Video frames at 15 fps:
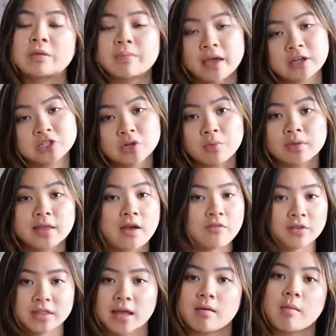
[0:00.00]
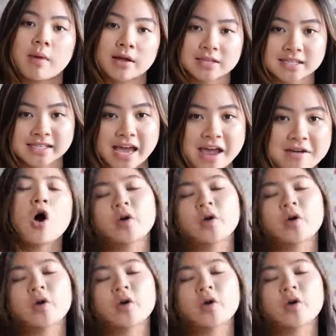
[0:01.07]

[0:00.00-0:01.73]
Be patient with everything I'm about to say.